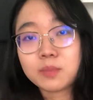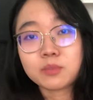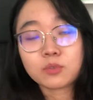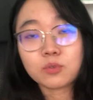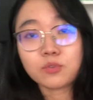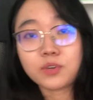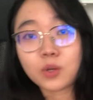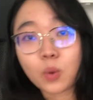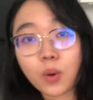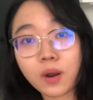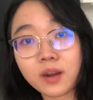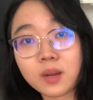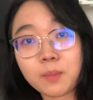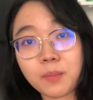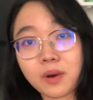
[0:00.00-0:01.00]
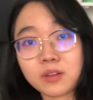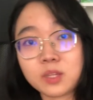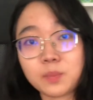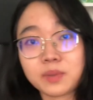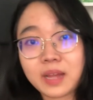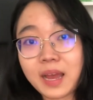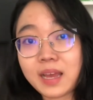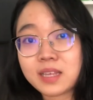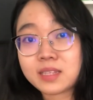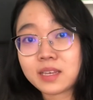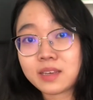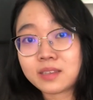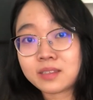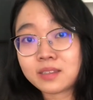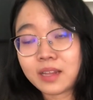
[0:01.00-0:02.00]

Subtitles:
school require multiple essays,